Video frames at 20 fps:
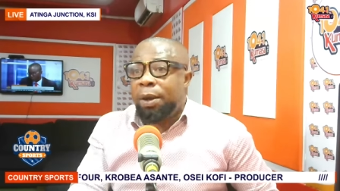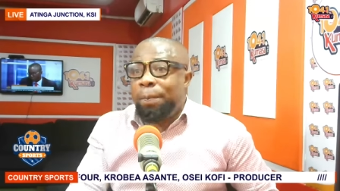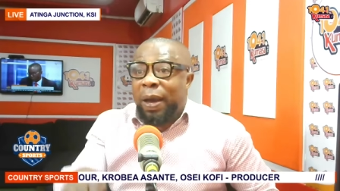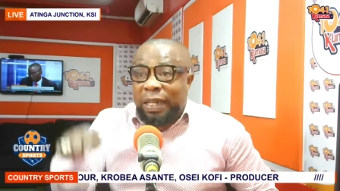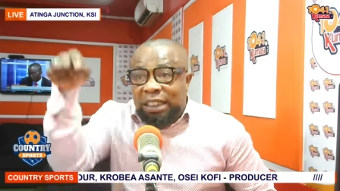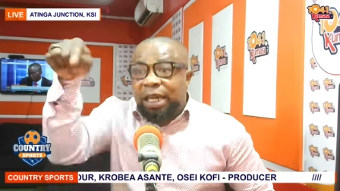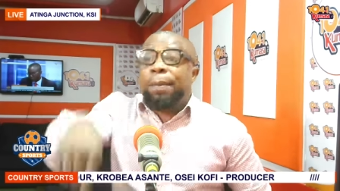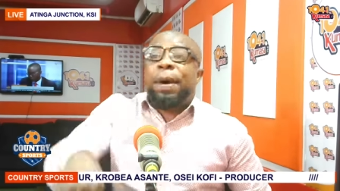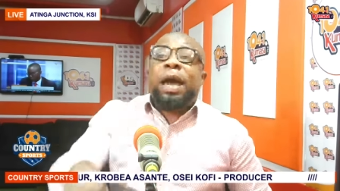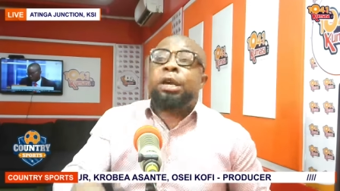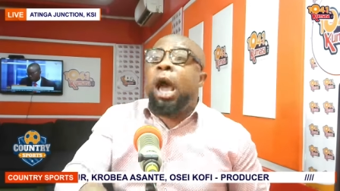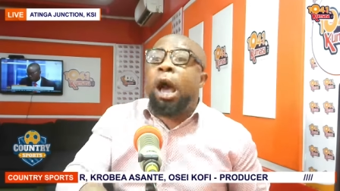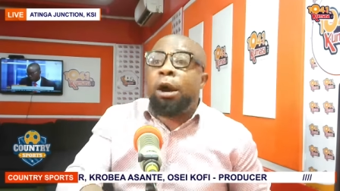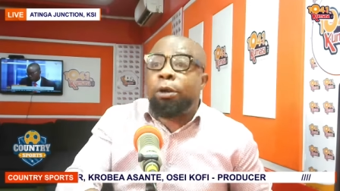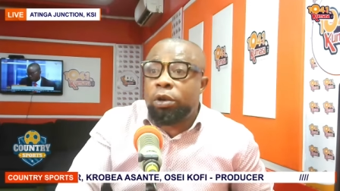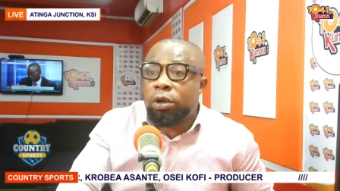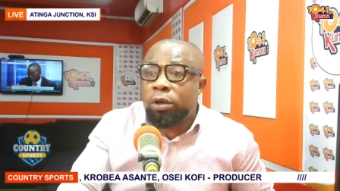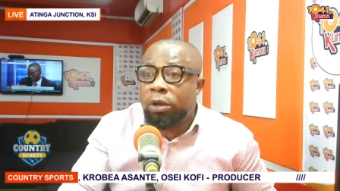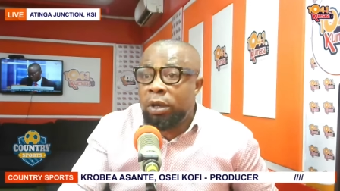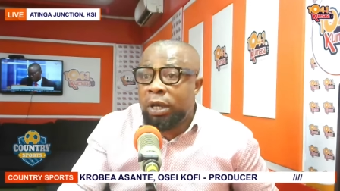Benjamin Yoke. Yeah,
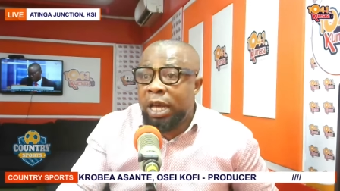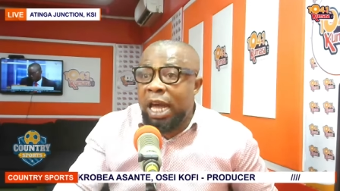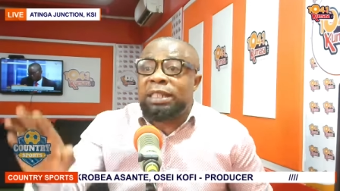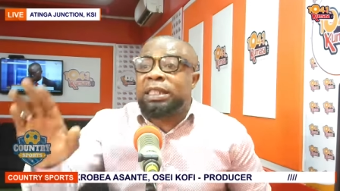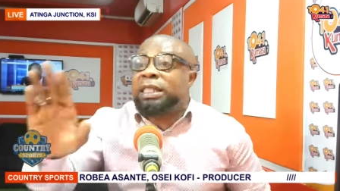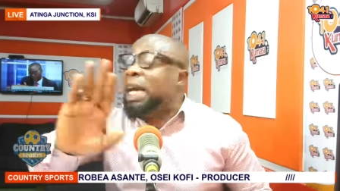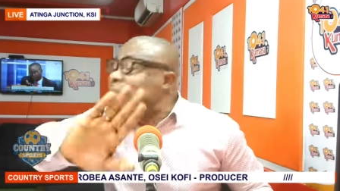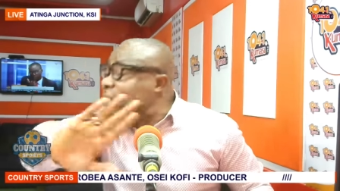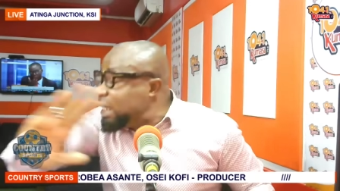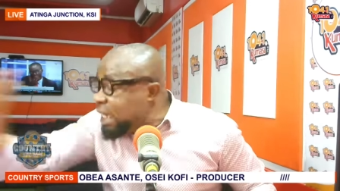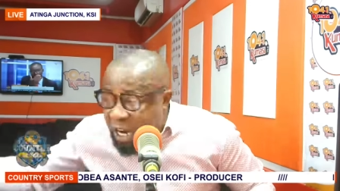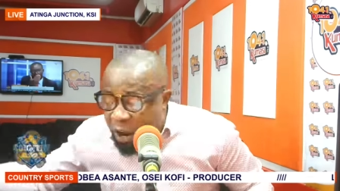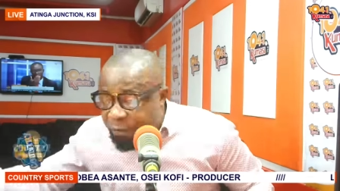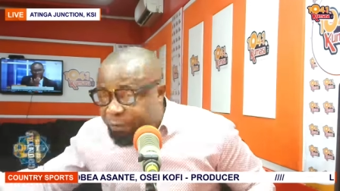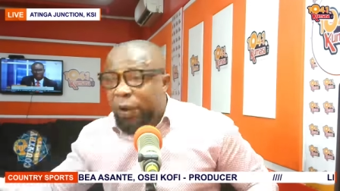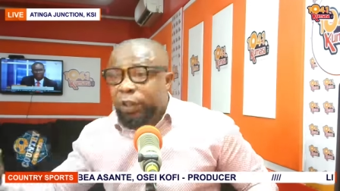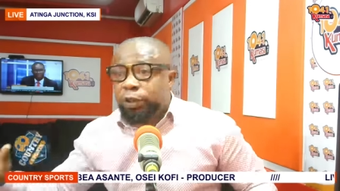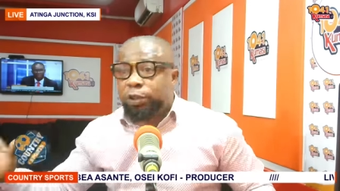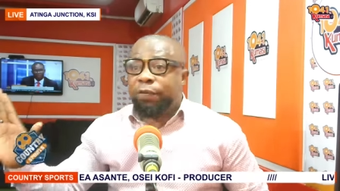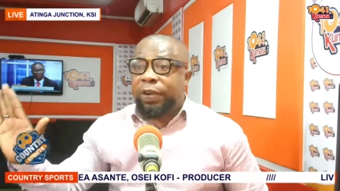yeah, yeah. It changed the
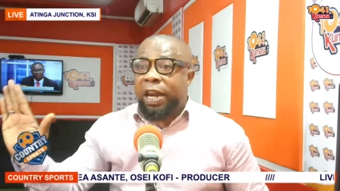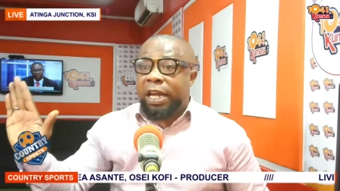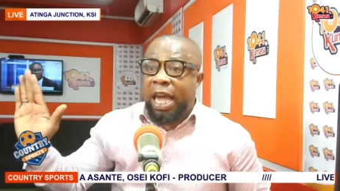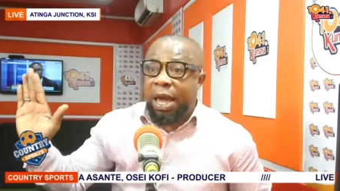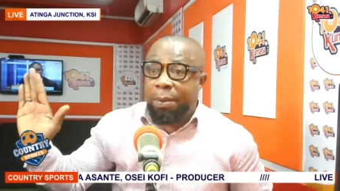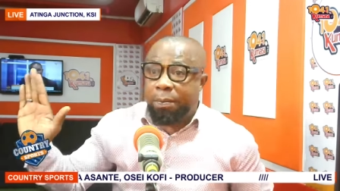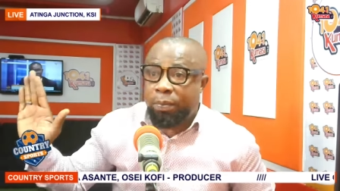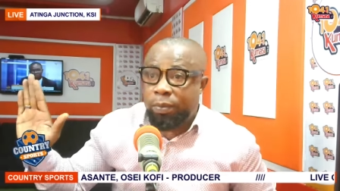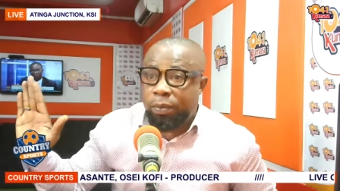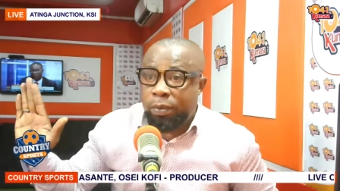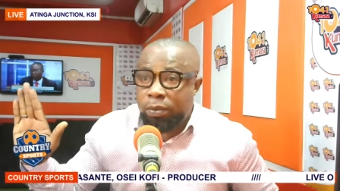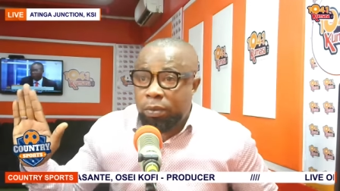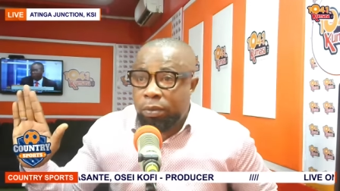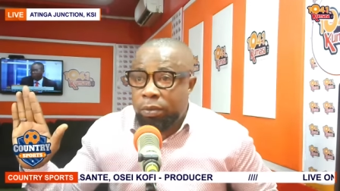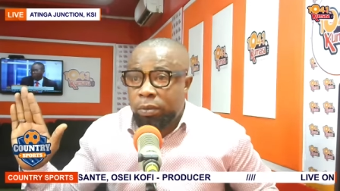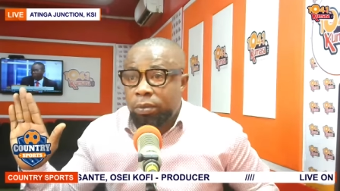face of the game. Yeah.